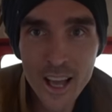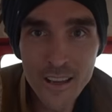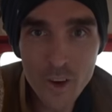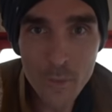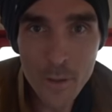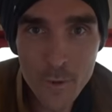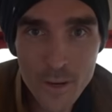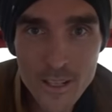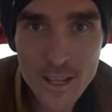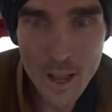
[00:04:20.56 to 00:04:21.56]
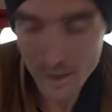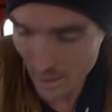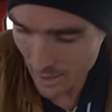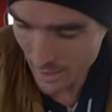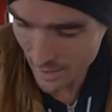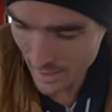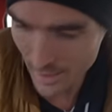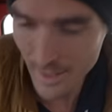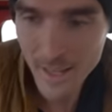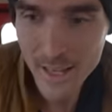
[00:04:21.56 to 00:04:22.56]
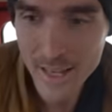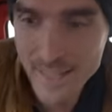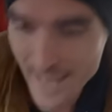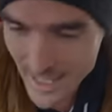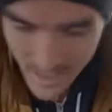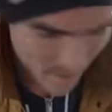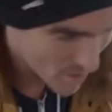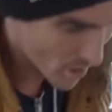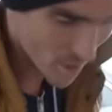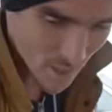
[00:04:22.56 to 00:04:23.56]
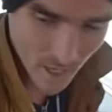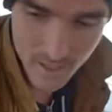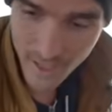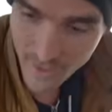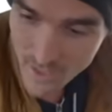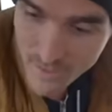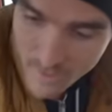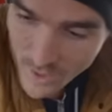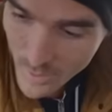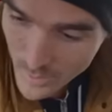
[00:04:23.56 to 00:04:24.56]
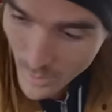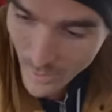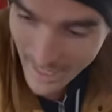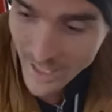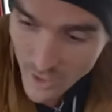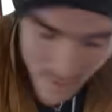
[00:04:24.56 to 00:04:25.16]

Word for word: I've got my burrito. Let's head to the charger. I got some for you as well, Callie. You